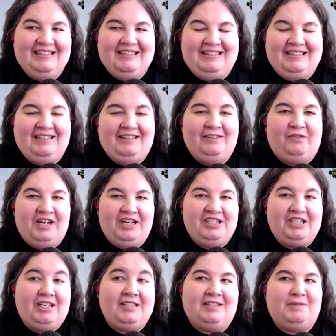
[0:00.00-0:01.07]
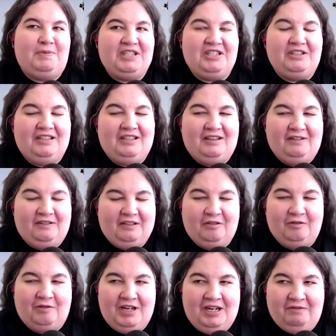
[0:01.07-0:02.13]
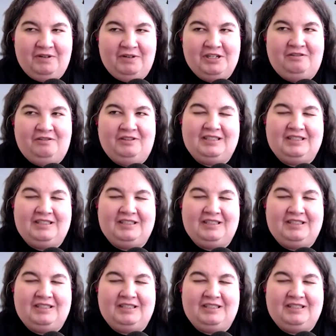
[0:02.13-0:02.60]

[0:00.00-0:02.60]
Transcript: in the franchise, especially the three original.